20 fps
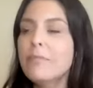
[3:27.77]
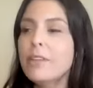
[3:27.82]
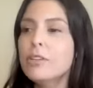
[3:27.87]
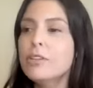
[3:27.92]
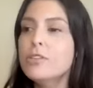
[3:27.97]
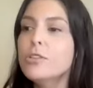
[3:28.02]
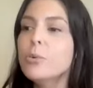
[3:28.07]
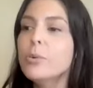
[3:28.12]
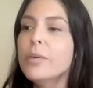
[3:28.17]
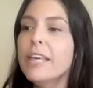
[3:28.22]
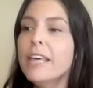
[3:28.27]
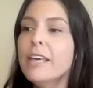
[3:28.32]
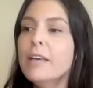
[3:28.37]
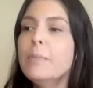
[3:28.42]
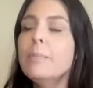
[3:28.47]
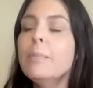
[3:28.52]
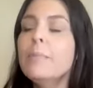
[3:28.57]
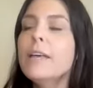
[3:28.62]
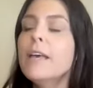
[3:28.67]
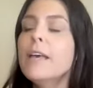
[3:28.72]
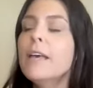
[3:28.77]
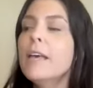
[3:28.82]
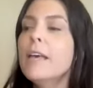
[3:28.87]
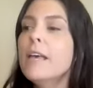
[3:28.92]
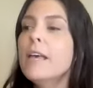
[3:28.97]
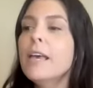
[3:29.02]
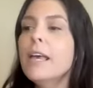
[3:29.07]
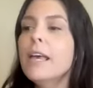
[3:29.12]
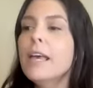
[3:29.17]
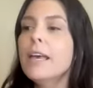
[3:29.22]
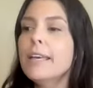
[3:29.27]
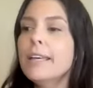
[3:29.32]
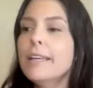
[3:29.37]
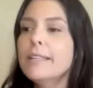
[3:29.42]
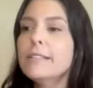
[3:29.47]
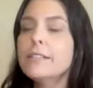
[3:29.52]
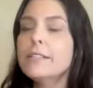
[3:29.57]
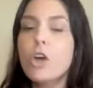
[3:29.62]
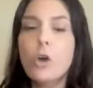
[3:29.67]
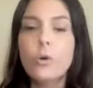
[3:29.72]
So Kim
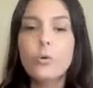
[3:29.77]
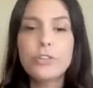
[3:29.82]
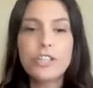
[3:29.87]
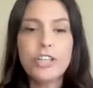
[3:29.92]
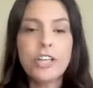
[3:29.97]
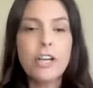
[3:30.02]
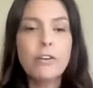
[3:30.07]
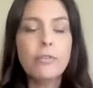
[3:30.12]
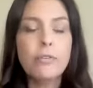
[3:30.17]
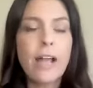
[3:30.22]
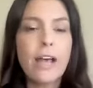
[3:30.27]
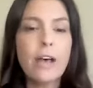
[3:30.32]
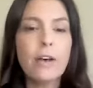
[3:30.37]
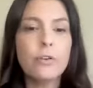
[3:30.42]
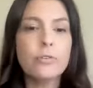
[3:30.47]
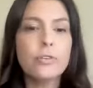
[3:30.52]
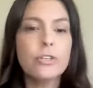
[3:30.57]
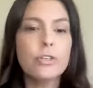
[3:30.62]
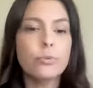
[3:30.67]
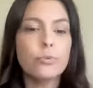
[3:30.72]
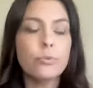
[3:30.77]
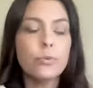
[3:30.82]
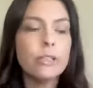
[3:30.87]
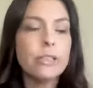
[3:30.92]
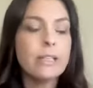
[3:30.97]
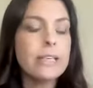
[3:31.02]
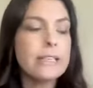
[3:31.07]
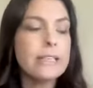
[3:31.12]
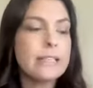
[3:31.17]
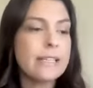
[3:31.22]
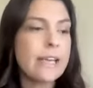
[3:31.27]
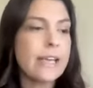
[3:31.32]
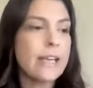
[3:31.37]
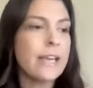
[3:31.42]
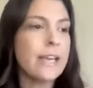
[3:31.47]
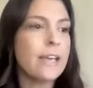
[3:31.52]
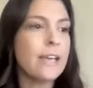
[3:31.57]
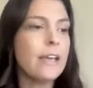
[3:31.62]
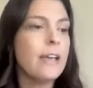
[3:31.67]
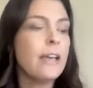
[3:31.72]
is coaching around
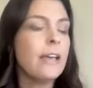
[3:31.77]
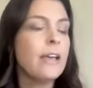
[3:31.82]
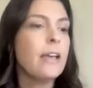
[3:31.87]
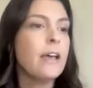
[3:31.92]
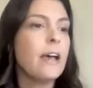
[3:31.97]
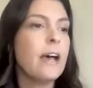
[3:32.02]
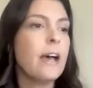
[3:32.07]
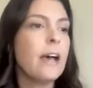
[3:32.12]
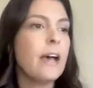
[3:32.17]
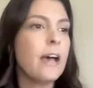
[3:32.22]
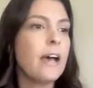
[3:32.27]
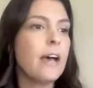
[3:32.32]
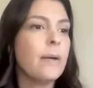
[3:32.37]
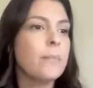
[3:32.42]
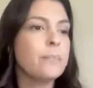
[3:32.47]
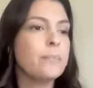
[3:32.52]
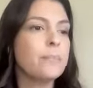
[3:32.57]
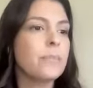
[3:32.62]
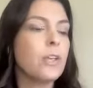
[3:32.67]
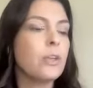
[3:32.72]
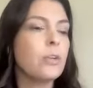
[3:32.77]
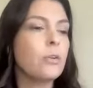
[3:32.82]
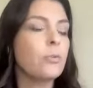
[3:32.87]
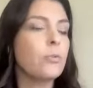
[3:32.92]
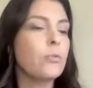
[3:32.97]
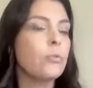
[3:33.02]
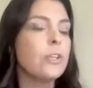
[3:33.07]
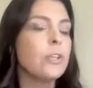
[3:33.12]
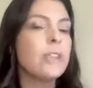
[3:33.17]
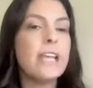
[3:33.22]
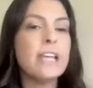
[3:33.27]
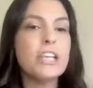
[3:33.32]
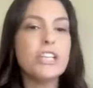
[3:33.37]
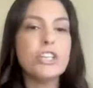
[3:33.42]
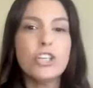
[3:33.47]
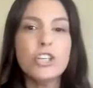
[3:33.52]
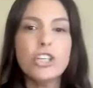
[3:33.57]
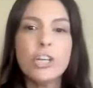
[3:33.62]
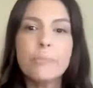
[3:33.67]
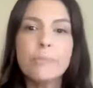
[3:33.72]
releasing um,
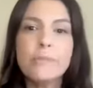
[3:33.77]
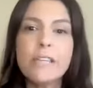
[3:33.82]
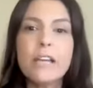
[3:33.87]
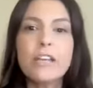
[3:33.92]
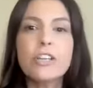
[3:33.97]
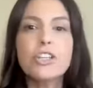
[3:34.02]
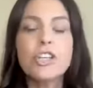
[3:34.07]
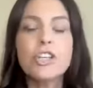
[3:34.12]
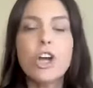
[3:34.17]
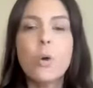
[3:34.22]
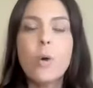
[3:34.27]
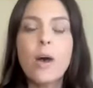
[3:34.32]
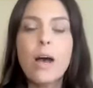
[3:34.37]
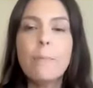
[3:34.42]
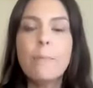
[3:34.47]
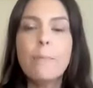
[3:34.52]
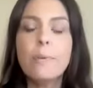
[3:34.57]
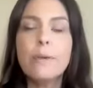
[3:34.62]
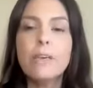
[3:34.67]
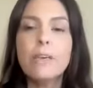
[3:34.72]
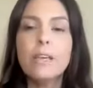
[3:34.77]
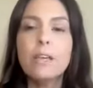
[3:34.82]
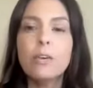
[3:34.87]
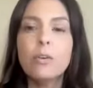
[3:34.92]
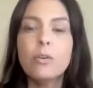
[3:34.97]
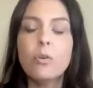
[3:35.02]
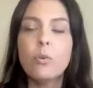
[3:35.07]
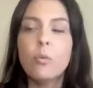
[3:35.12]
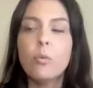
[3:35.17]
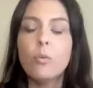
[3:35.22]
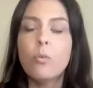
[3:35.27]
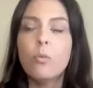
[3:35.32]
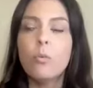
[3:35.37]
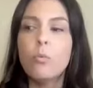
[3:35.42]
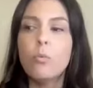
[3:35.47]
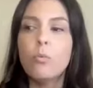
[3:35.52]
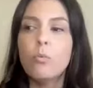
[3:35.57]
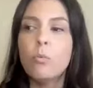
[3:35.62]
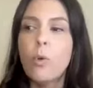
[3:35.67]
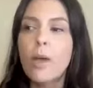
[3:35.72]
relationships that show up in
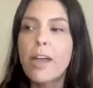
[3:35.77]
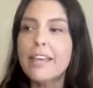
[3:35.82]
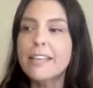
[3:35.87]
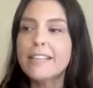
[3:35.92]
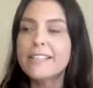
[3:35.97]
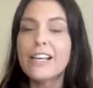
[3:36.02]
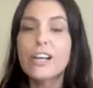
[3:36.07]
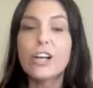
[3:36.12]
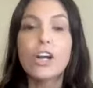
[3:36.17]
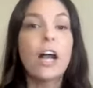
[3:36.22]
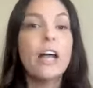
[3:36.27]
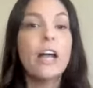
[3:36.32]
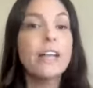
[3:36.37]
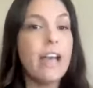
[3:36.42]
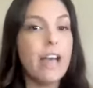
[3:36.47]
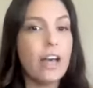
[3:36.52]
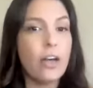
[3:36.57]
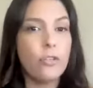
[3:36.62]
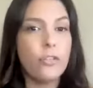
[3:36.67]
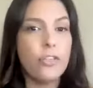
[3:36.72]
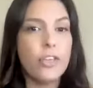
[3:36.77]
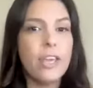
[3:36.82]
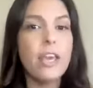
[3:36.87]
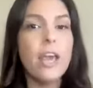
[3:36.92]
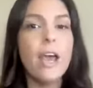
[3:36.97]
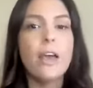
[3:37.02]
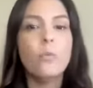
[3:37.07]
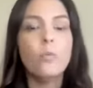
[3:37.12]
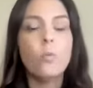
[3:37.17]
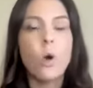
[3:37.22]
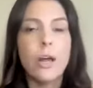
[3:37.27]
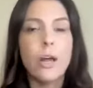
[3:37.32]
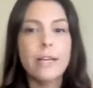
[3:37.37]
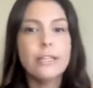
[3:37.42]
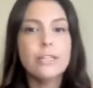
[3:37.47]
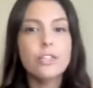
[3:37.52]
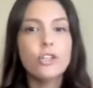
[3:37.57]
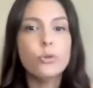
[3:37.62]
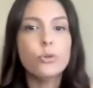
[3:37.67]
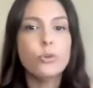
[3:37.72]
ways that are unhealthy and
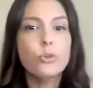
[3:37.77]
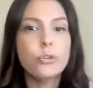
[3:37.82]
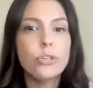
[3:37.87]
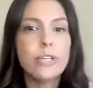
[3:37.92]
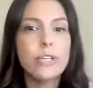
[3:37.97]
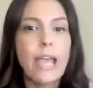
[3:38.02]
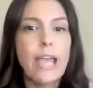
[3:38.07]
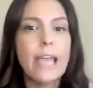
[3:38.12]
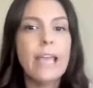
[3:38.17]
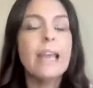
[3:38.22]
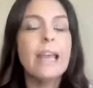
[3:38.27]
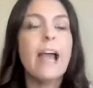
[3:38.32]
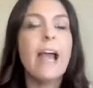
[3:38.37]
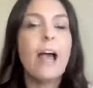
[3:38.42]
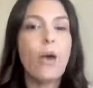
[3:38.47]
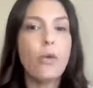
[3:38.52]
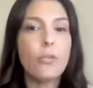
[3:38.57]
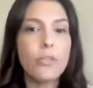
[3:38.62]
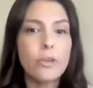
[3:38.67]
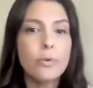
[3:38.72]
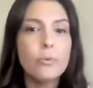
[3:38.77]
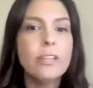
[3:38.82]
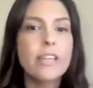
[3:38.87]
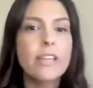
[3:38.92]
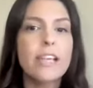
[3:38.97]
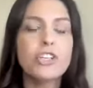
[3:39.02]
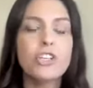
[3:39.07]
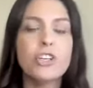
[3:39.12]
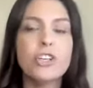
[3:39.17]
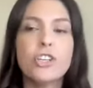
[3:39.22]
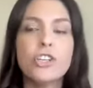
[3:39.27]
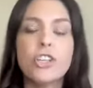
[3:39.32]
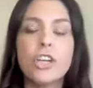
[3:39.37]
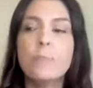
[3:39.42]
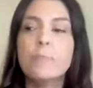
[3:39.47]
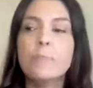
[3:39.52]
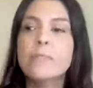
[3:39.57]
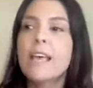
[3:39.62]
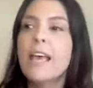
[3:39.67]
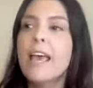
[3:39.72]
wanting to create healthy
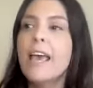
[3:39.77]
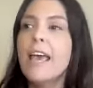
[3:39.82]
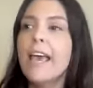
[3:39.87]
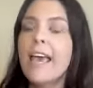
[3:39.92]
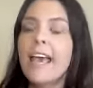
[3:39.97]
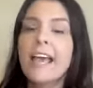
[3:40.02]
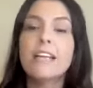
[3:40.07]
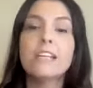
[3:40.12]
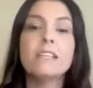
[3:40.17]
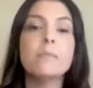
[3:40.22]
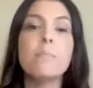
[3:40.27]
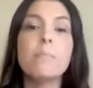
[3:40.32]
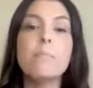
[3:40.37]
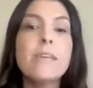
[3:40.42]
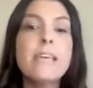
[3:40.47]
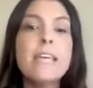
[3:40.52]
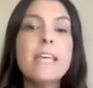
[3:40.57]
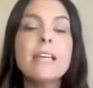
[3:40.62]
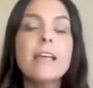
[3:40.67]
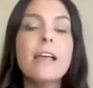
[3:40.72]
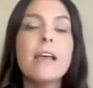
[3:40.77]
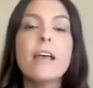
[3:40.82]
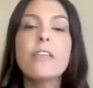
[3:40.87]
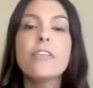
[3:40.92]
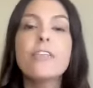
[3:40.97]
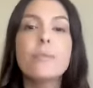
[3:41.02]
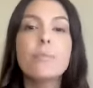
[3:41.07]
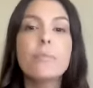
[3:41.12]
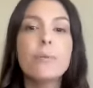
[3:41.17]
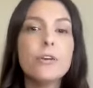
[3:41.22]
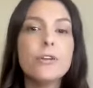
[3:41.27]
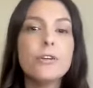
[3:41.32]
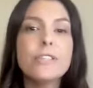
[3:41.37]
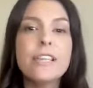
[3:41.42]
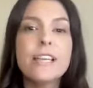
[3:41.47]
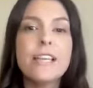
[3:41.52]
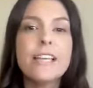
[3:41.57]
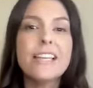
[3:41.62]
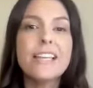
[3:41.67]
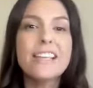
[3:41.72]
relationships and meet the
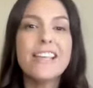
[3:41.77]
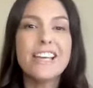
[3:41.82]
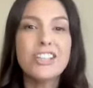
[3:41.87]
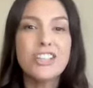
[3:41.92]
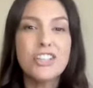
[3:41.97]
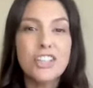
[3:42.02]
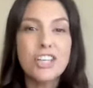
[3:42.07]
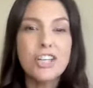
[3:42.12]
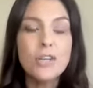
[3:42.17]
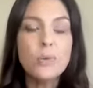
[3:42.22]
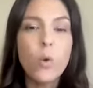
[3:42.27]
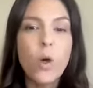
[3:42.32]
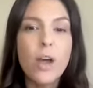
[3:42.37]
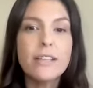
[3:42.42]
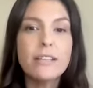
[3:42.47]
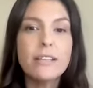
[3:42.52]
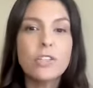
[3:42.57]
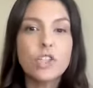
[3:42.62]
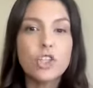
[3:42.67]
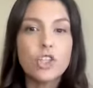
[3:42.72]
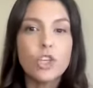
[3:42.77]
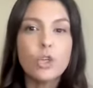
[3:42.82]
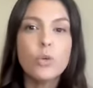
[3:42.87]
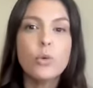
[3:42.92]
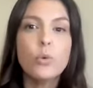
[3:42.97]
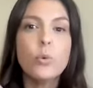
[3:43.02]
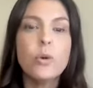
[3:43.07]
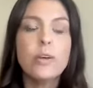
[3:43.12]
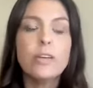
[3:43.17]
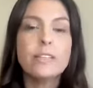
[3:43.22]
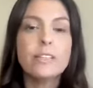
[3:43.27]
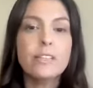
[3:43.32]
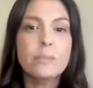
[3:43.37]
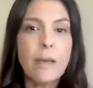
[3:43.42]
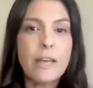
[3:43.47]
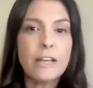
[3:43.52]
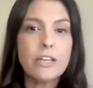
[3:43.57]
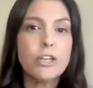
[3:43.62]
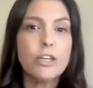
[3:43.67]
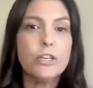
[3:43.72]
person that she wants to
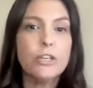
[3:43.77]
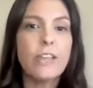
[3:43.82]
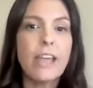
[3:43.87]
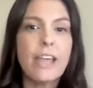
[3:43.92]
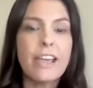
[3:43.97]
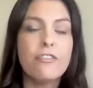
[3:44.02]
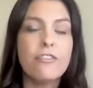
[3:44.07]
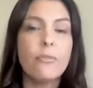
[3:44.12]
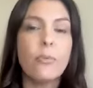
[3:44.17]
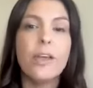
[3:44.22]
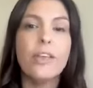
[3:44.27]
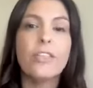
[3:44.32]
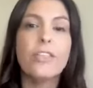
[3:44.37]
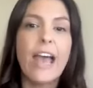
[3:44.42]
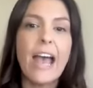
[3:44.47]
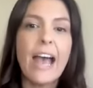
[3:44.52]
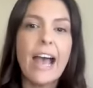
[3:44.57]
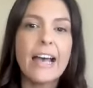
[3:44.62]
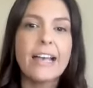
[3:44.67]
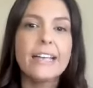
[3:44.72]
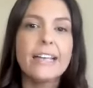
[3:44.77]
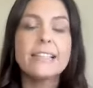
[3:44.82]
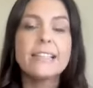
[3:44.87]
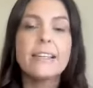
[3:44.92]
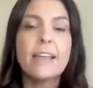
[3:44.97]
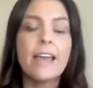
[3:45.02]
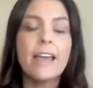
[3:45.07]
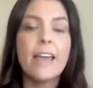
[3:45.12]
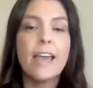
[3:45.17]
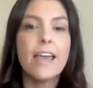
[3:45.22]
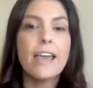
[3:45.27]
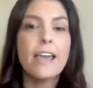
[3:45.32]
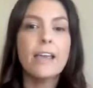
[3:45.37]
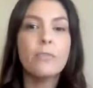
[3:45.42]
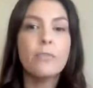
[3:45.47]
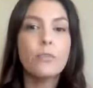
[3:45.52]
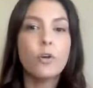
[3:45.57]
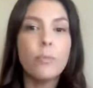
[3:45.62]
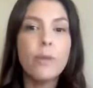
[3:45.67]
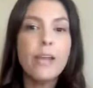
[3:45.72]
spend her life with as
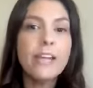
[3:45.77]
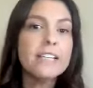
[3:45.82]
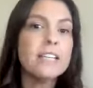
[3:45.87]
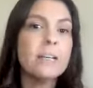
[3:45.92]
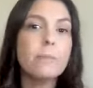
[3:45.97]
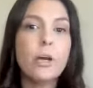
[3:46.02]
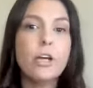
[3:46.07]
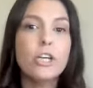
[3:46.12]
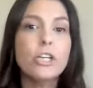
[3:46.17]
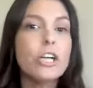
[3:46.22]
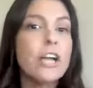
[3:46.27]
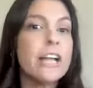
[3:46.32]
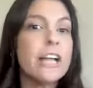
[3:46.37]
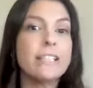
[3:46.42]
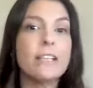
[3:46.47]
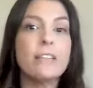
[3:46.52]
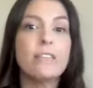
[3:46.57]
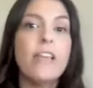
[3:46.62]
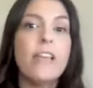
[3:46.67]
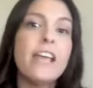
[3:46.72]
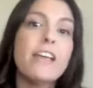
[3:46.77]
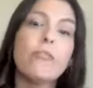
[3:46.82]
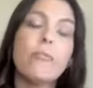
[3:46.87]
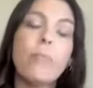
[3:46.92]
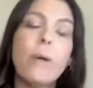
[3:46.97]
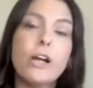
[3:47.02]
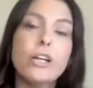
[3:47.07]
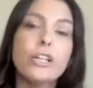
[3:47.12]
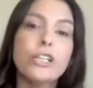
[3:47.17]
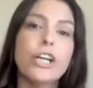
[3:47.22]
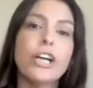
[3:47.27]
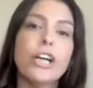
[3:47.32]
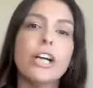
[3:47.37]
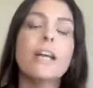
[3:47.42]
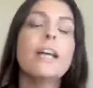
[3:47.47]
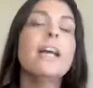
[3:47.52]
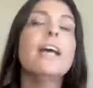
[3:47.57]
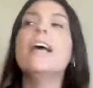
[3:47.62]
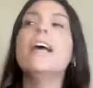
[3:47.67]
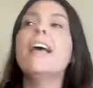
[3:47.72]
a romantic partner, as a life partner.